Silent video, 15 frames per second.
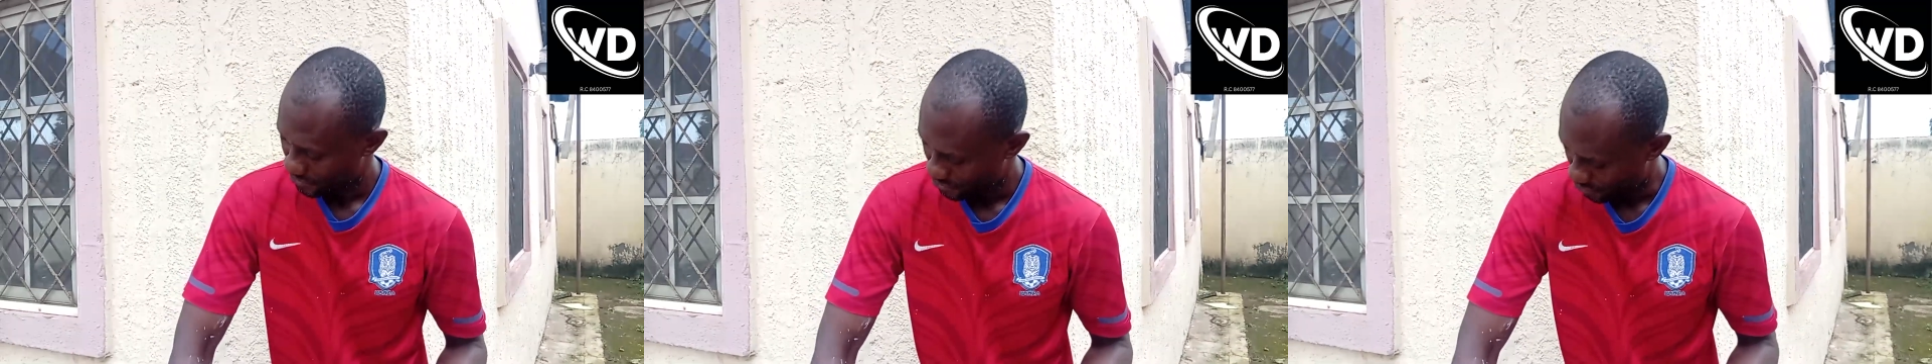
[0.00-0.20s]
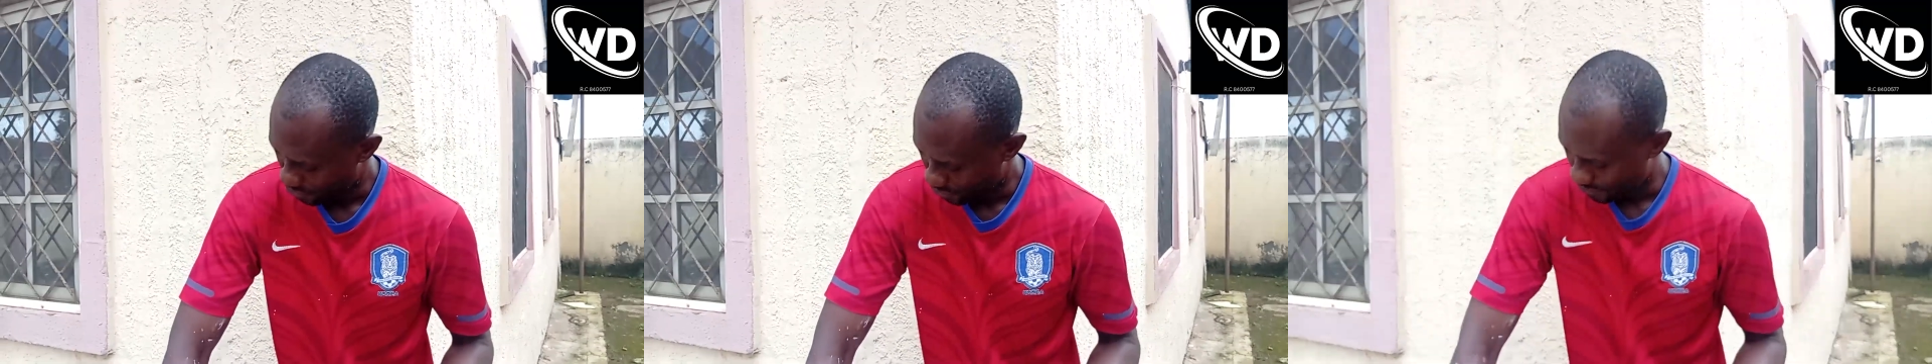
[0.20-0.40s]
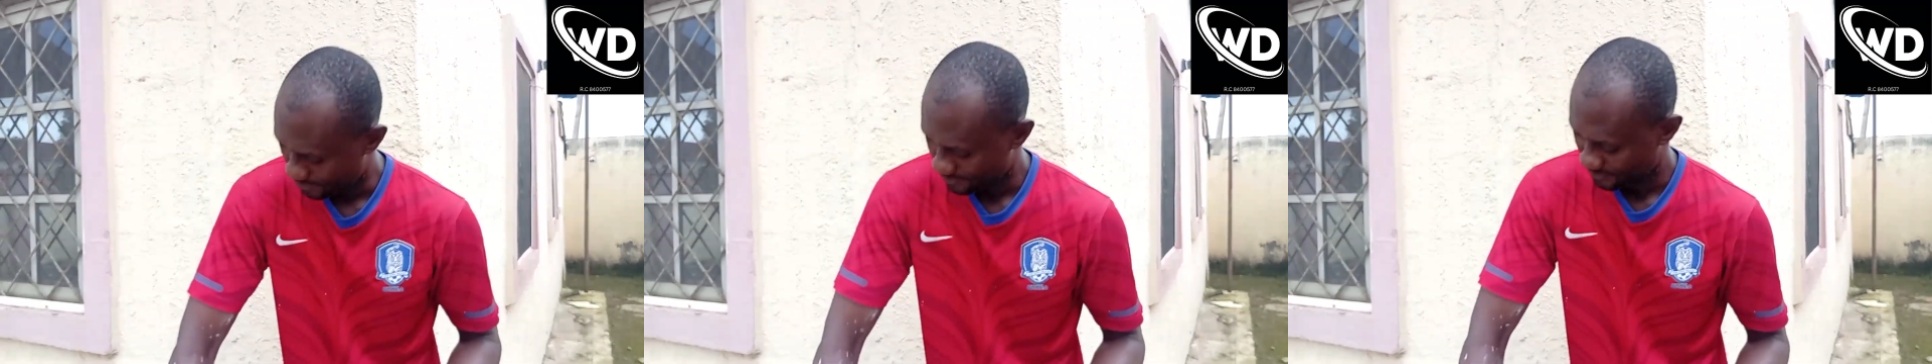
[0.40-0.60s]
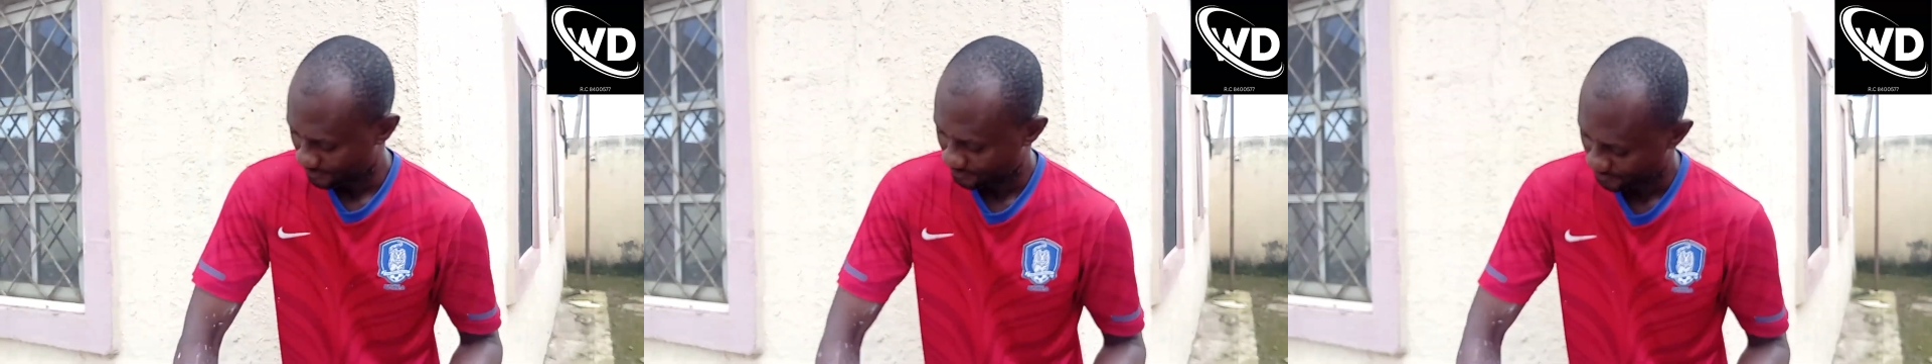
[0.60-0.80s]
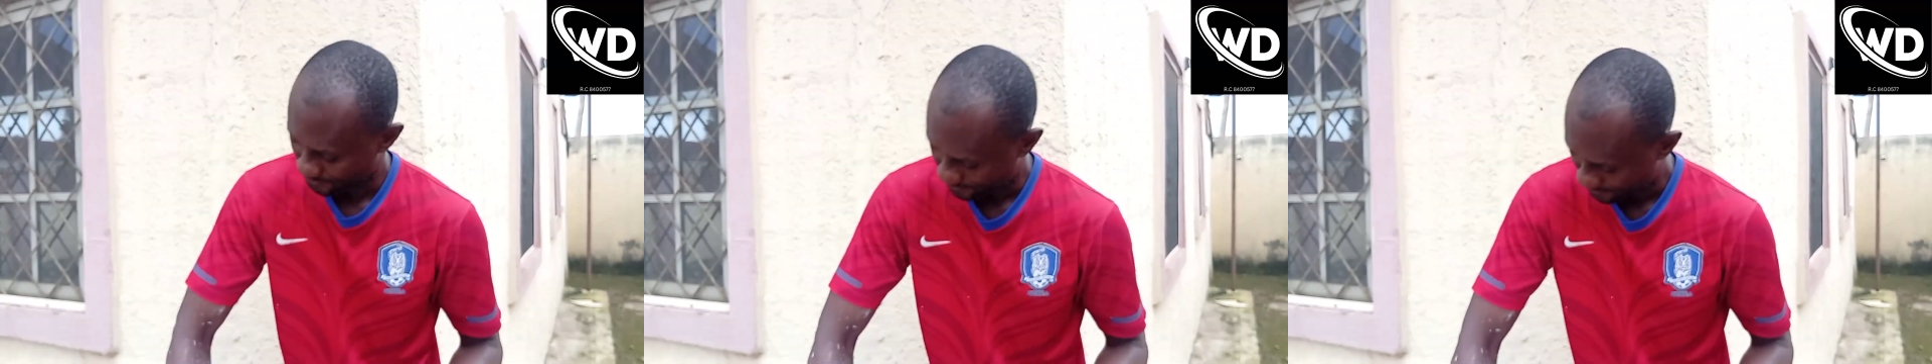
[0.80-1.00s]
So
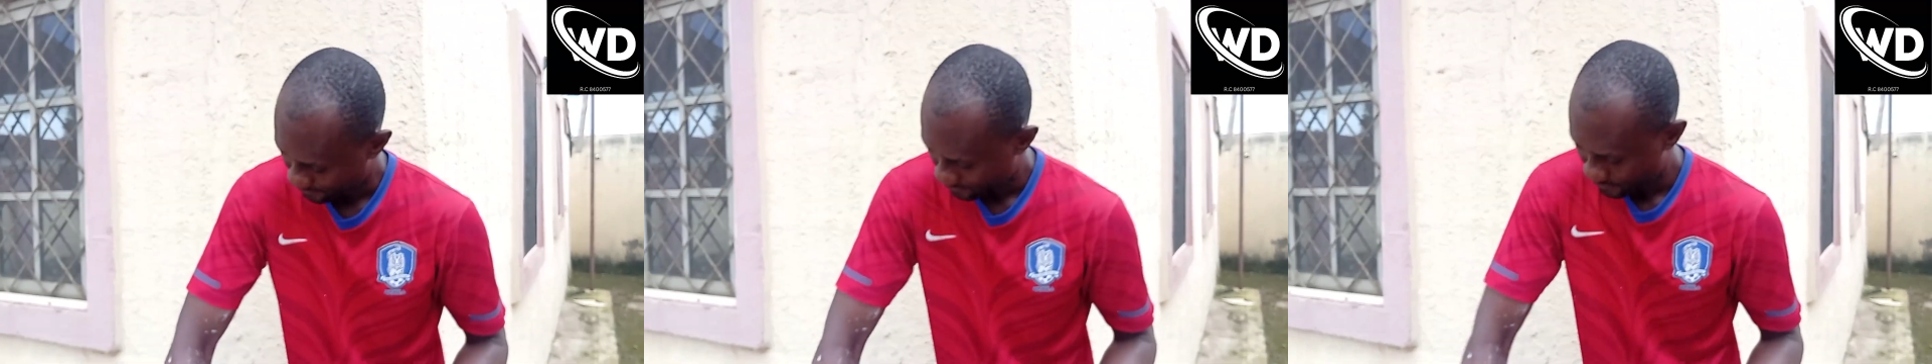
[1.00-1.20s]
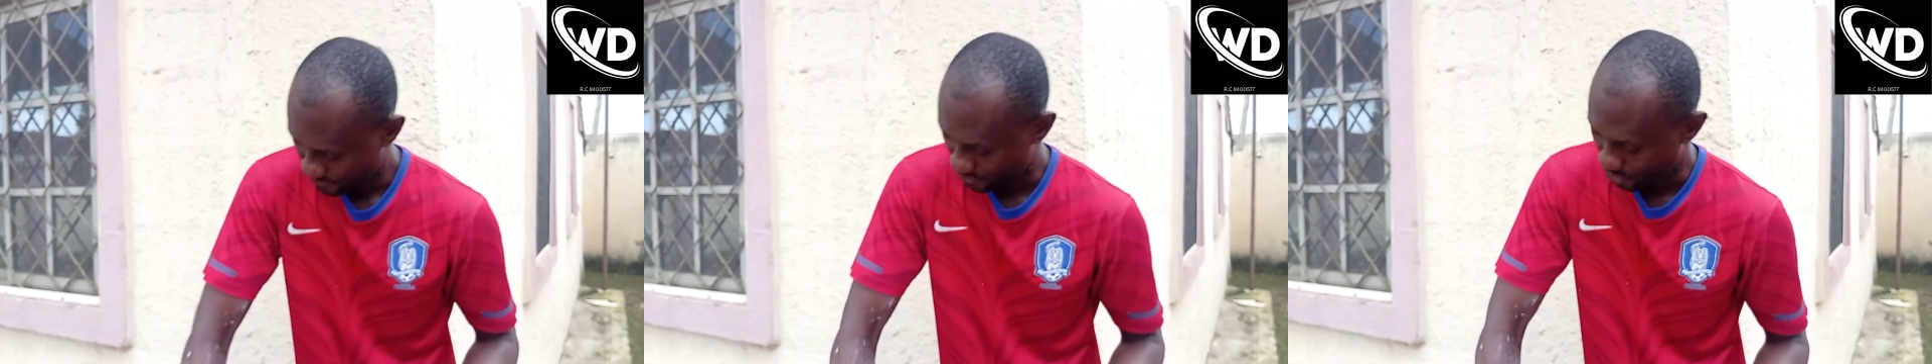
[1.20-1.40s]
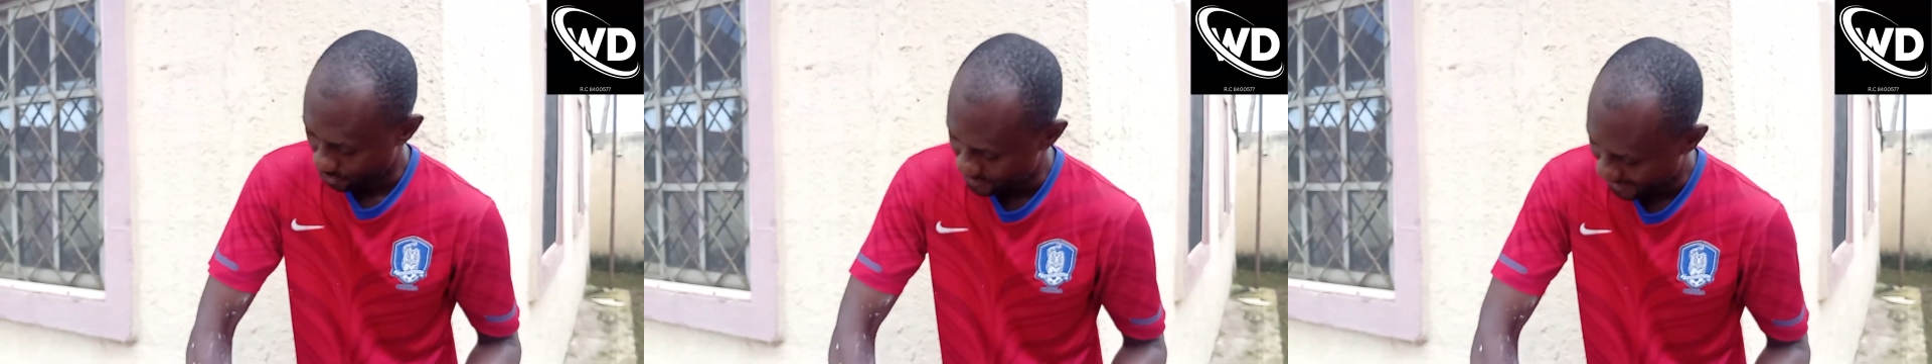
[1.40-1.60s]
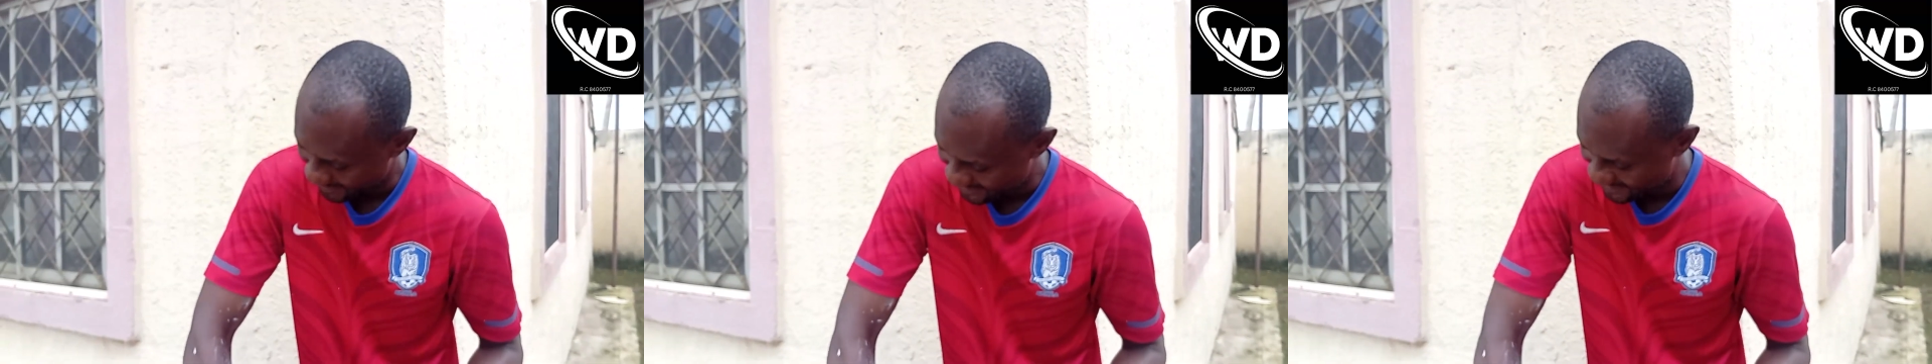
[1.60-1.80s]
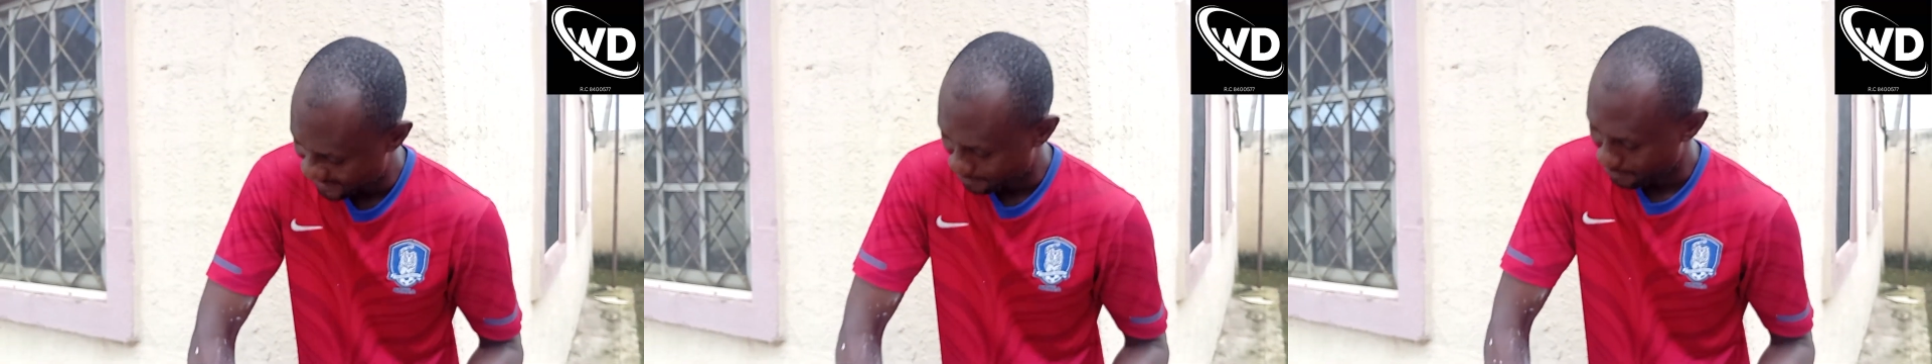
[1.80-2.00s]
just that
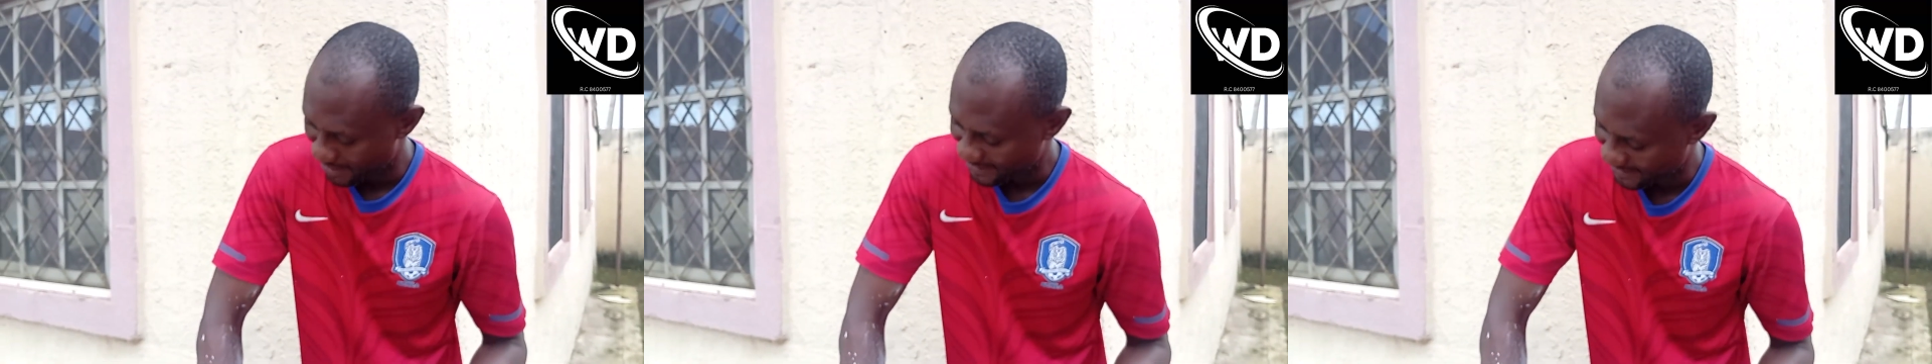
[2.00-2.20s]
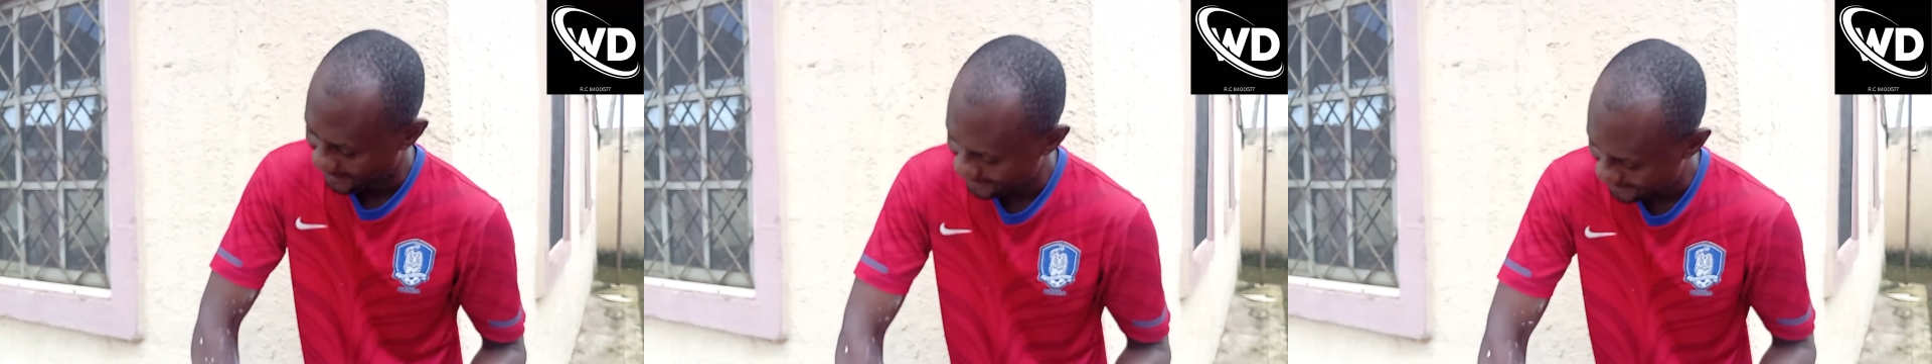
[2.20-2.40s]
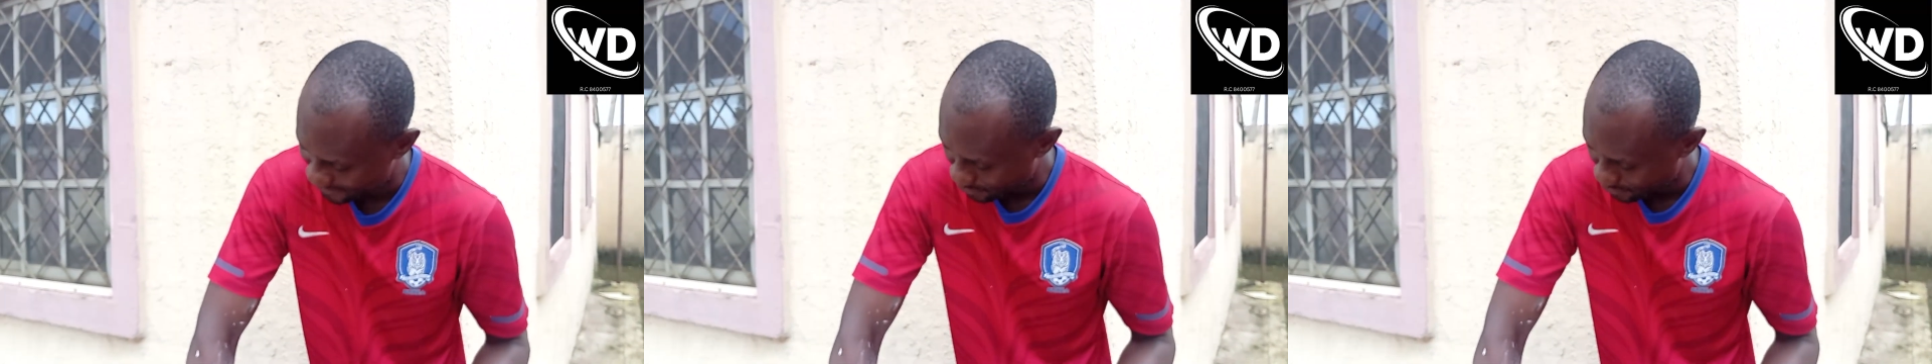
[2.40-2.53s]
in the market,